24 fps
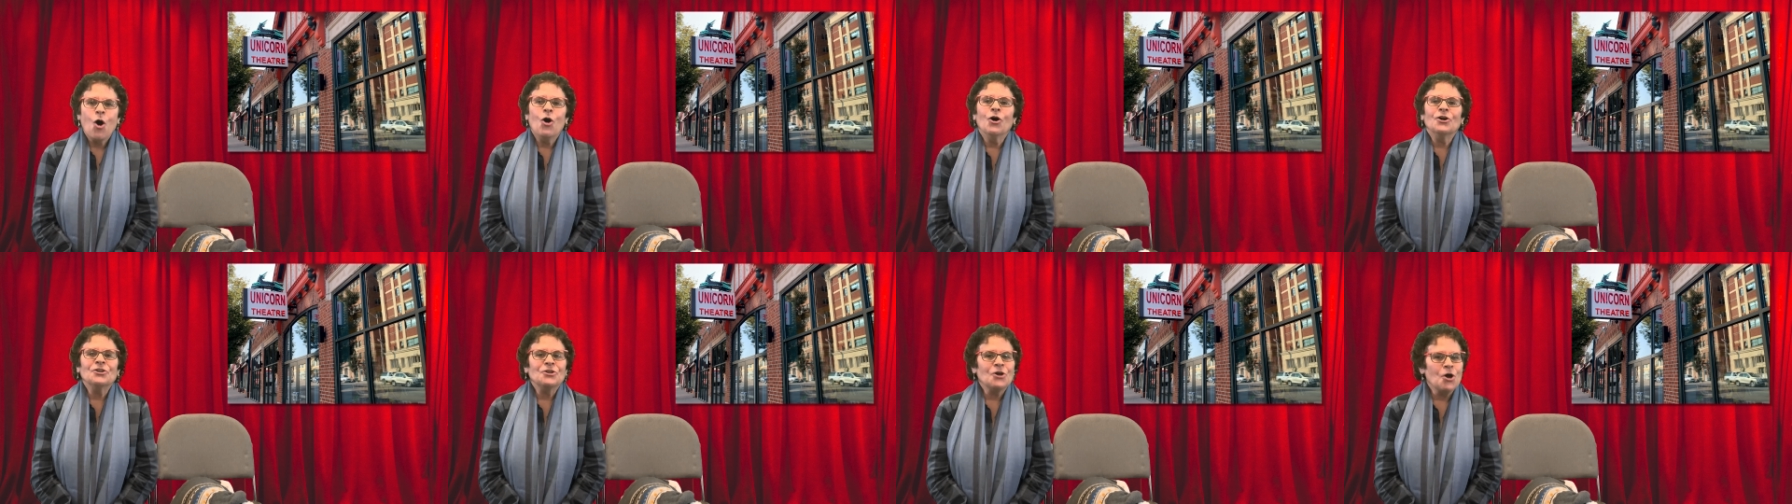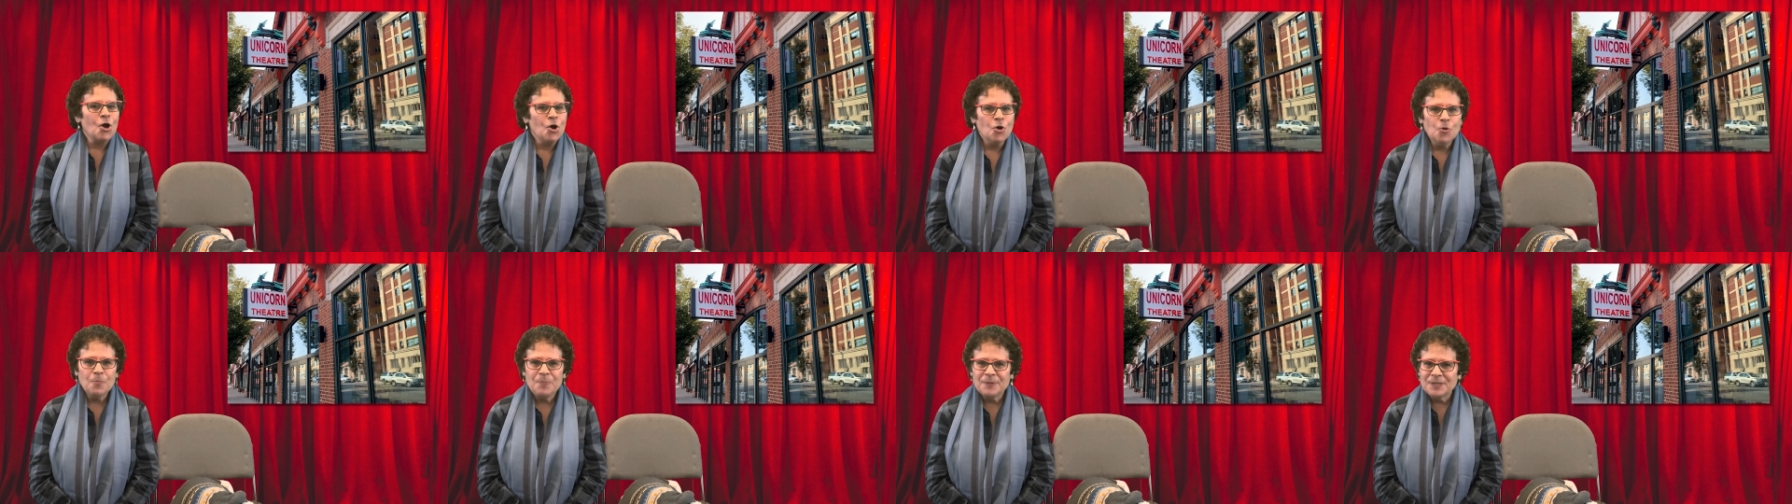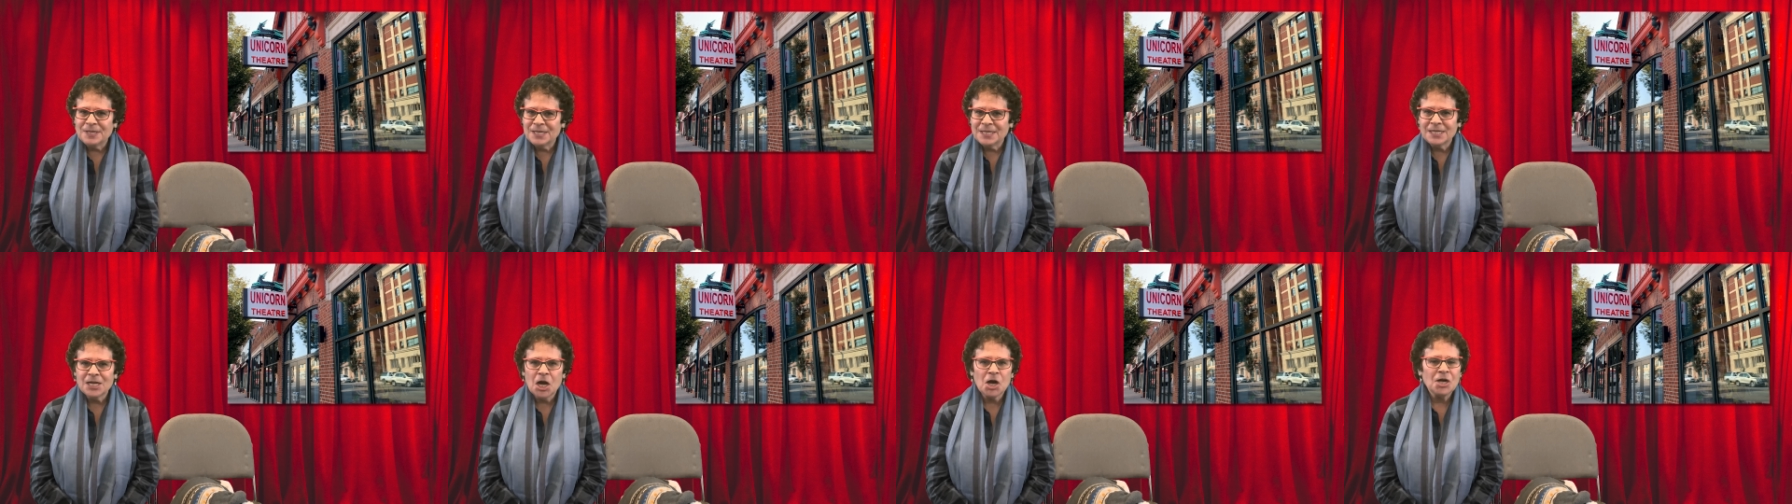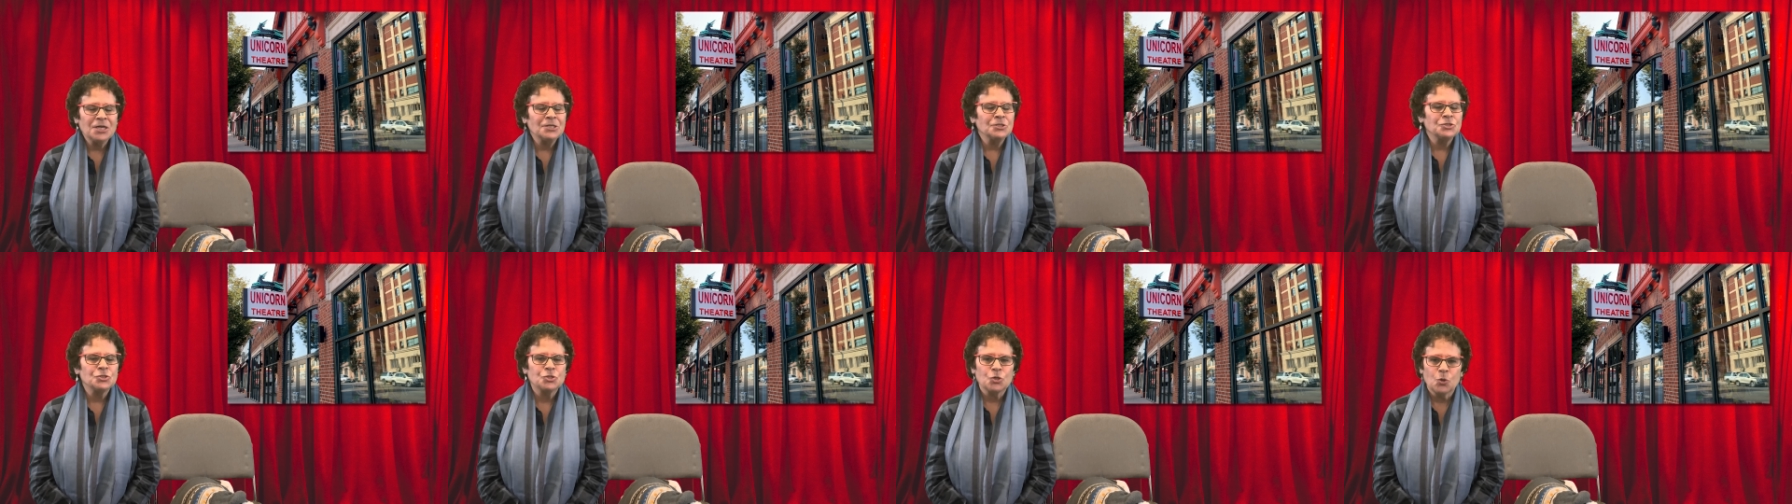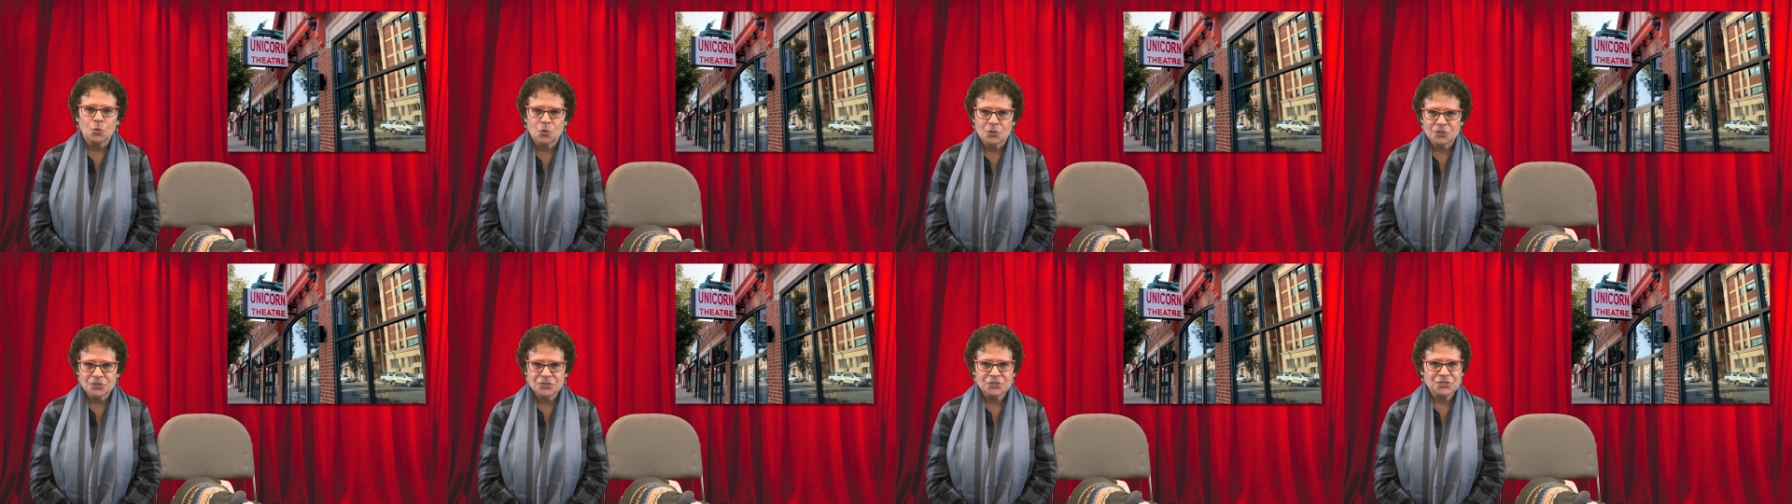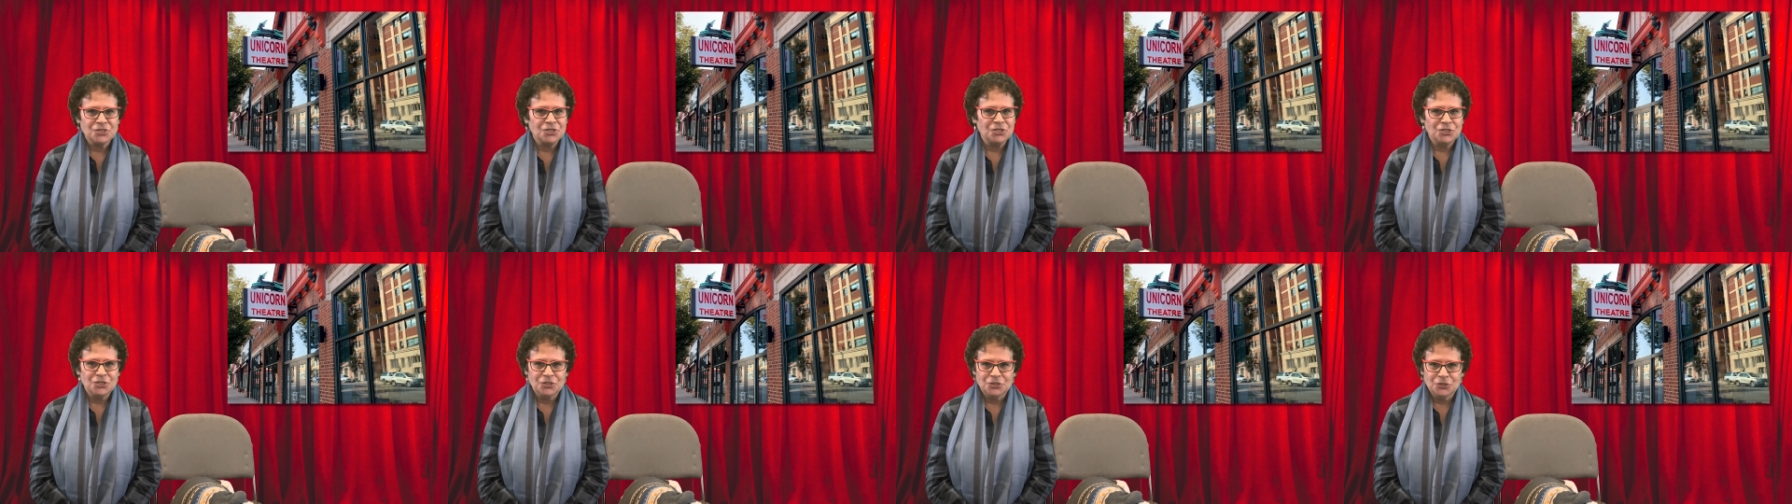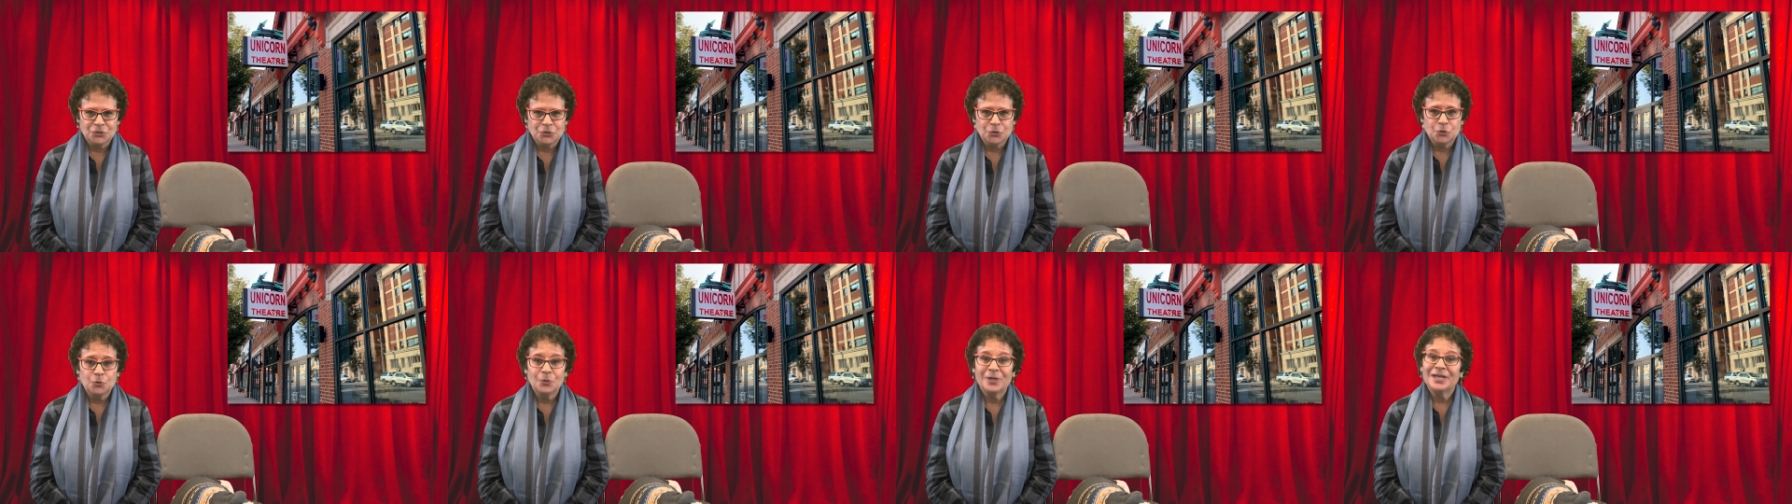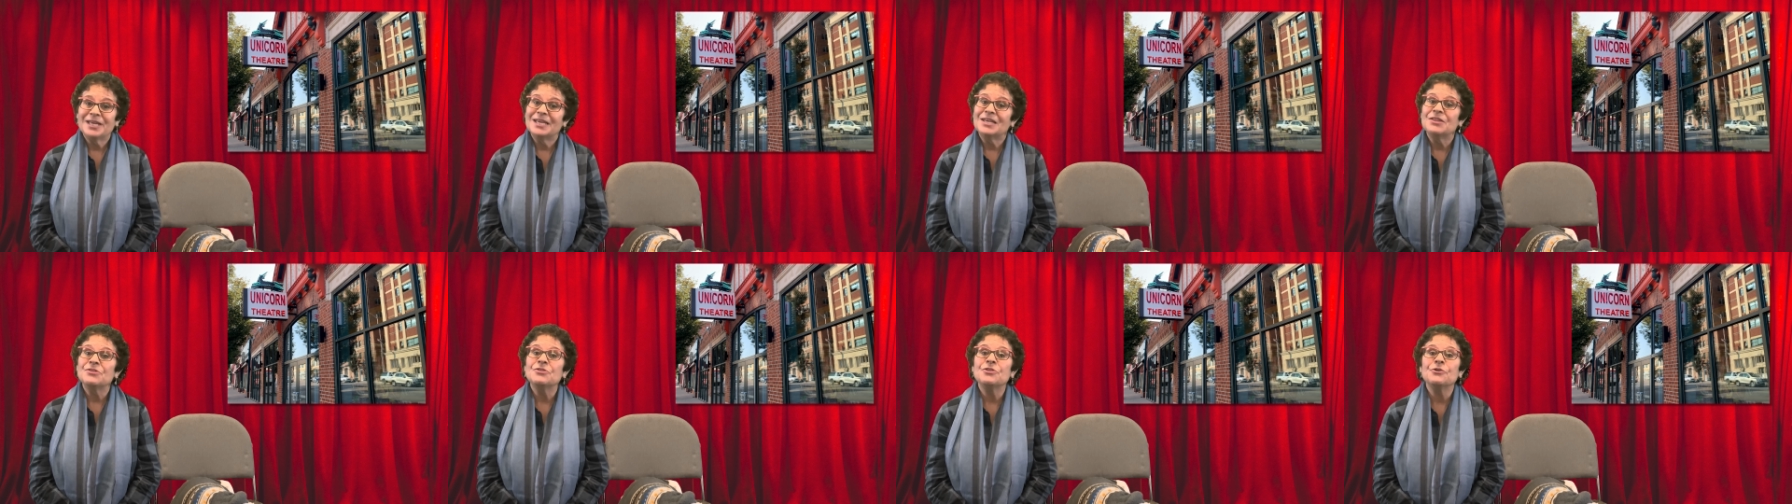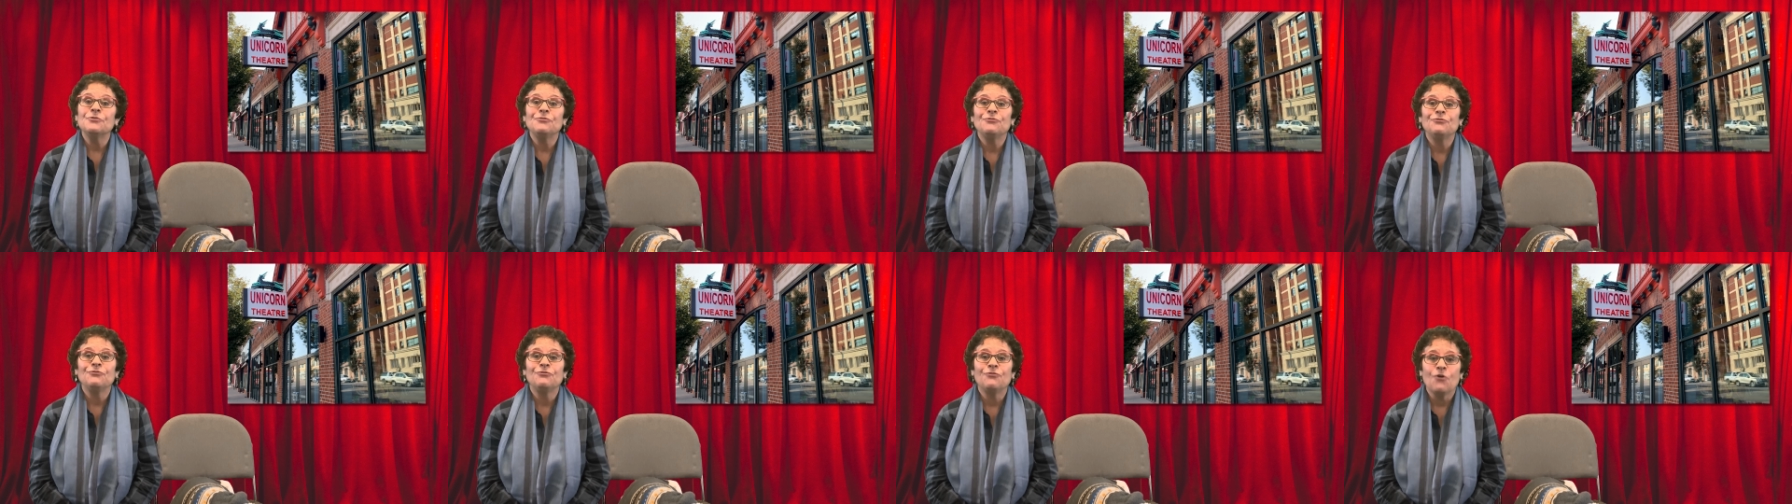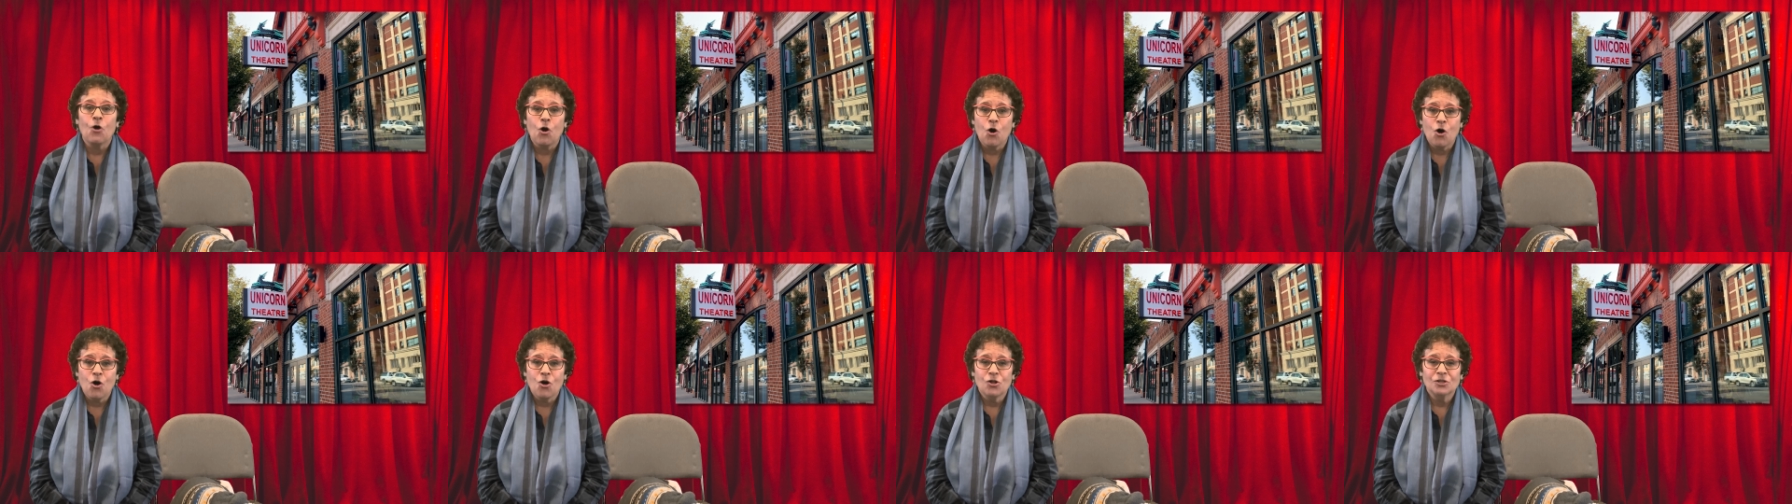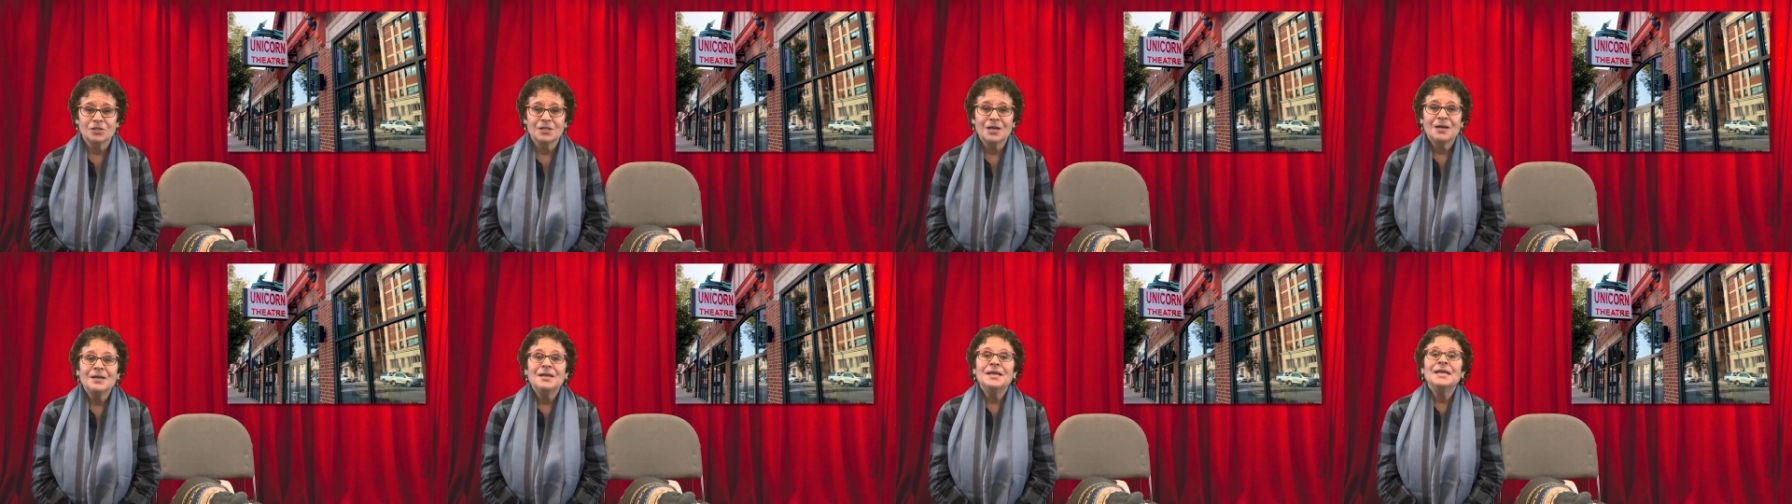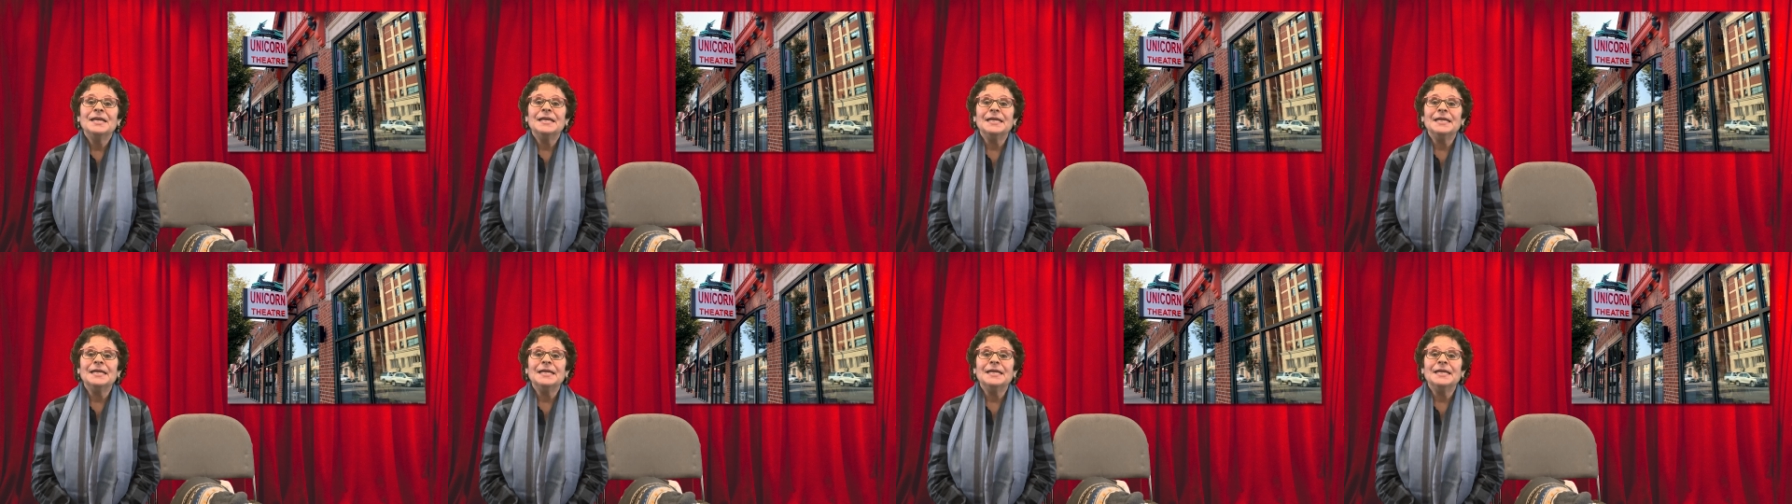on opening our doors to you in the fall.